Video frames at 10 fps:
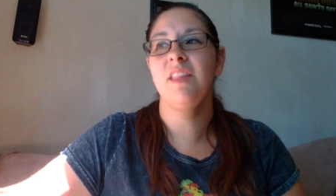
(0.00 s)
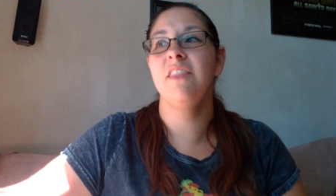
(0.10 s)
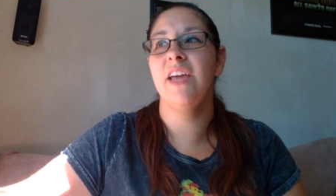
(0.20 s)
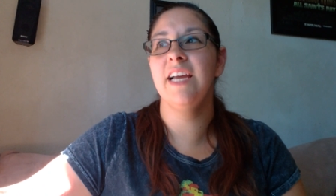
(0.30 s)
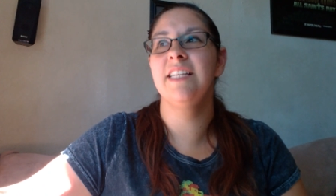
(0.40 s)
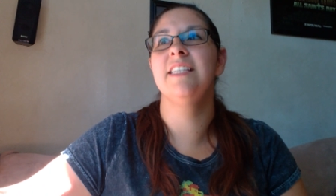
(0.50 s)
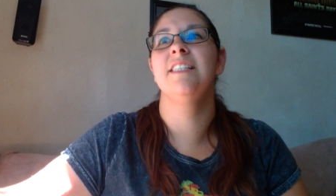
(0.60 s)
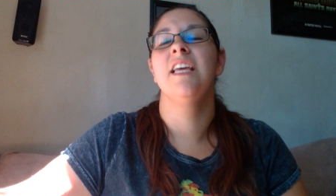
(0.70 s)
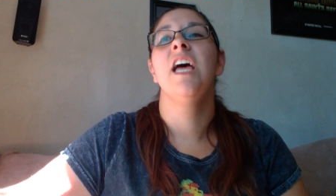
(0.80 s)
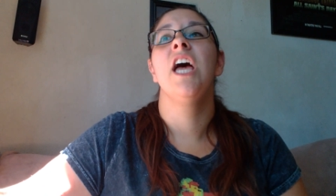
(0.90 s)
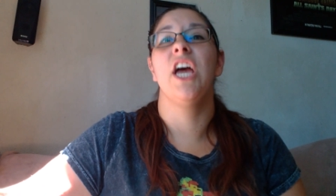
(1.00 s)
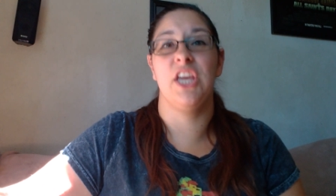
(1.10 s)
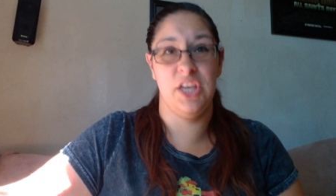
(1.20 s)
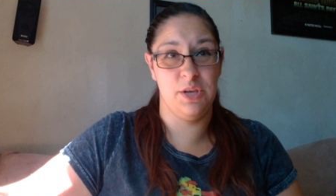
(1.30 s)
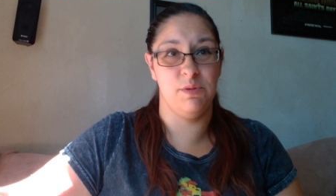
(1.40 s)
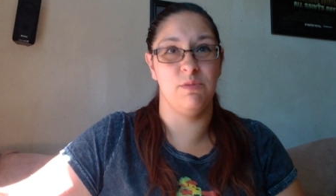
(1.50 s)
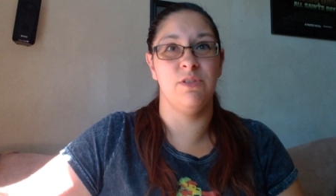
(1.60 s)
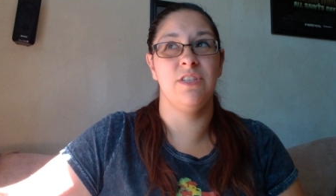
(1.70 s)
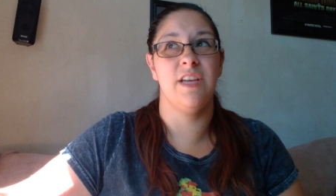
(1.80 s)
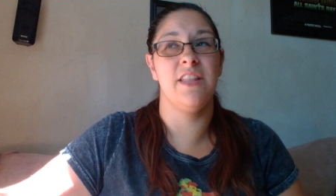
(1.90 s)
That is a
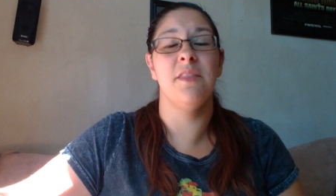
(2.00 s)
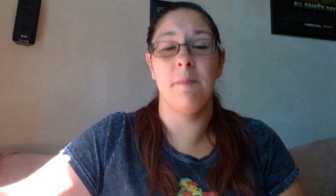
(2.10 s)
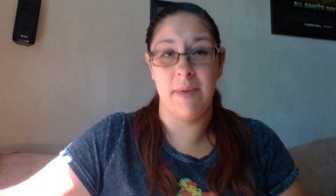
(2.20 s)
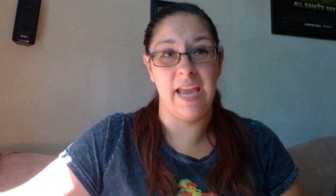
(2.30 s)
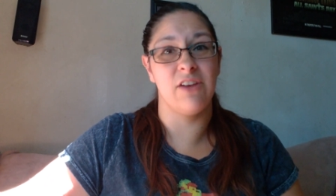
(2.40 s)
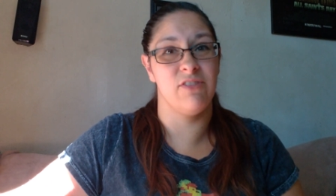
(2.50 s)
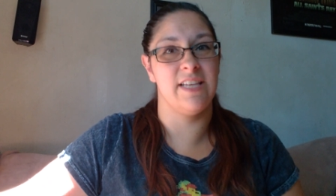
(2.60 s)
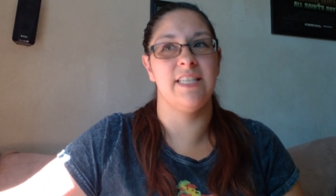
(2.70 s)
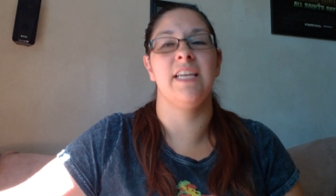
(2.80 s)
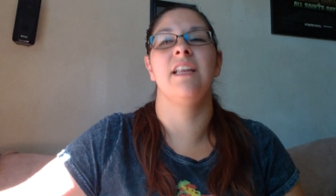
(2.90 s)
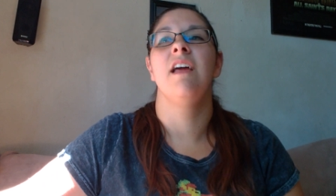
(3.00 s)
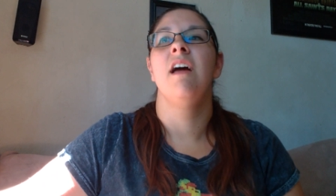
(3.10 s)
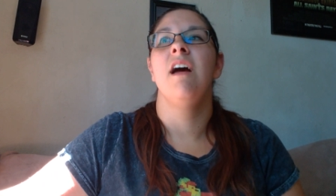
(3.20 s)
huge and the main reason.